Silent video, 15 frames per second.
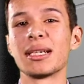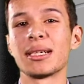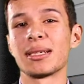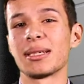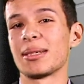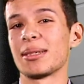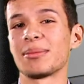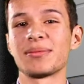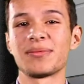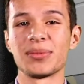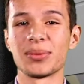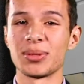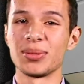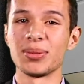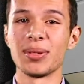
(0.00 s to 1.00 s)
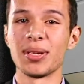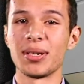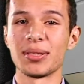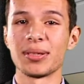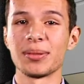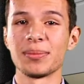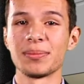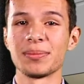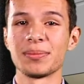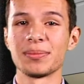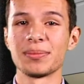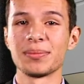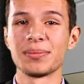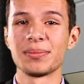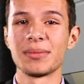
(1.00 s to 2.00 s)
uh, for too long.
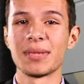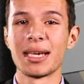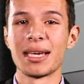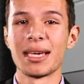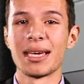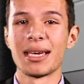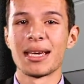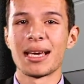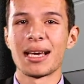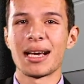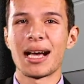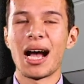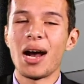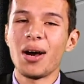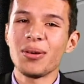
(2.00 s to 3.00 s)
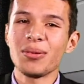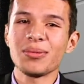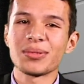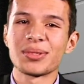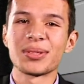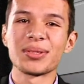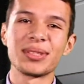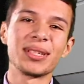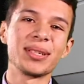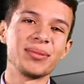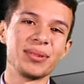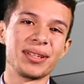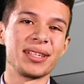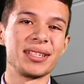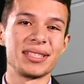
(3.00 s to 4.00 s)
How to deal
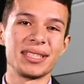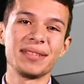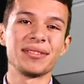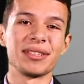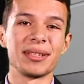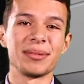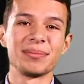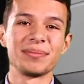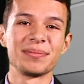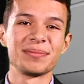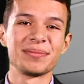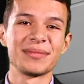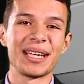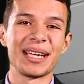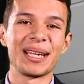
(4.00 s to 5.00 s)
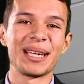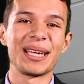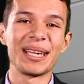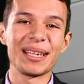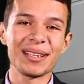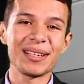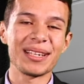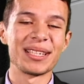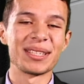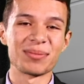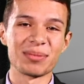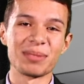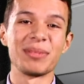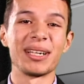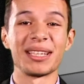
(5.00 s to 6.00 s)
with the diva? Here is
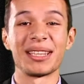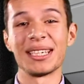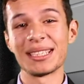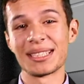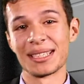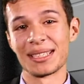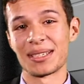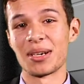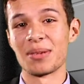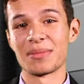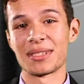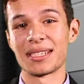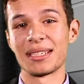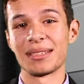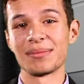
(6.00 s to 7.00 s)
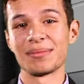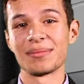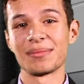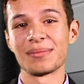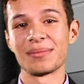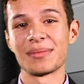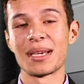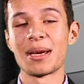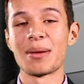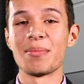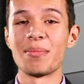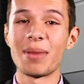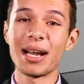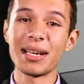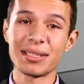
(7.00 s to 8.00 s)
where my thesis comes in.
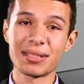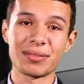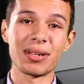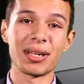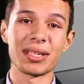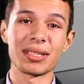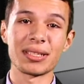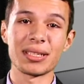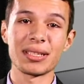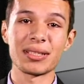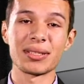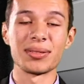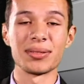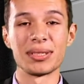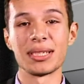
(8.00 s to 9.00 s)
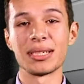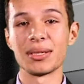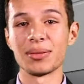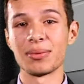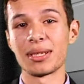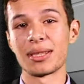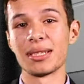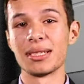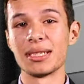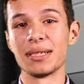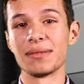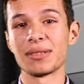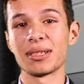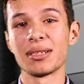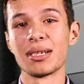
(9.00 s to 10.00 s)
My strategy to deal with the
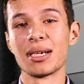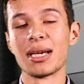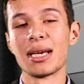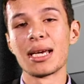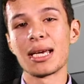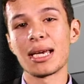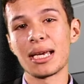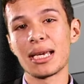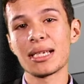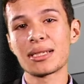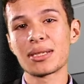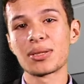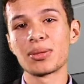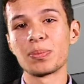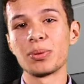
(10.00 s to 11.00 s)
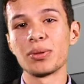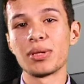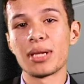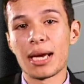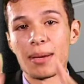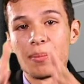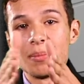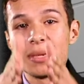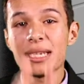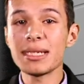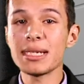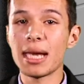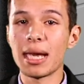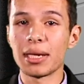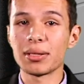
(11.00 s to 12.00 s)
diva is to put a
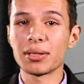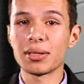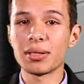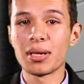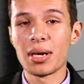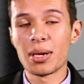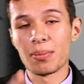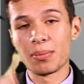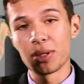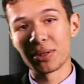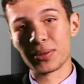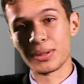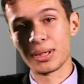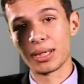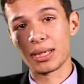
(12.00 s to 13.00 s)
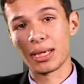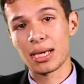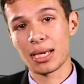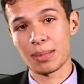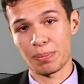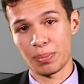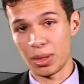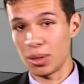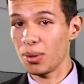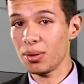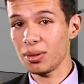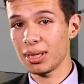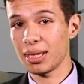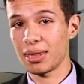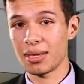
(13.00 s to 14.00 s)
mediator between pure
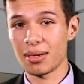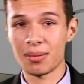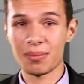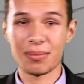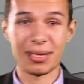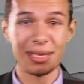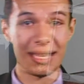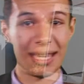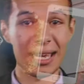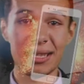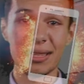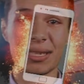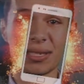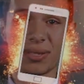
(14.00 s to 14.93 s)
lithium and the